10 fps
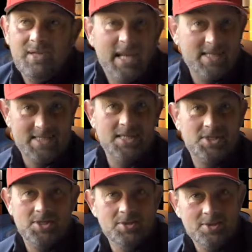
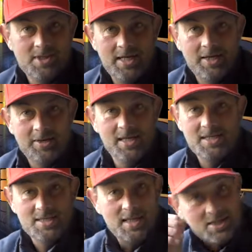existence, isn't it,
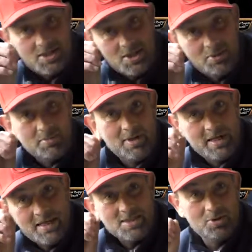these days? You know what I
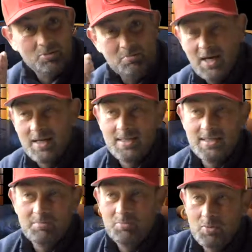mean? It's all
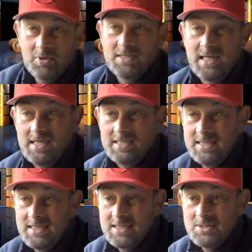marketing,
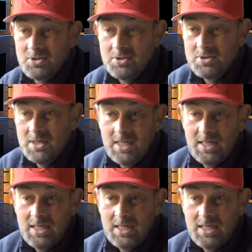publicising. It's all.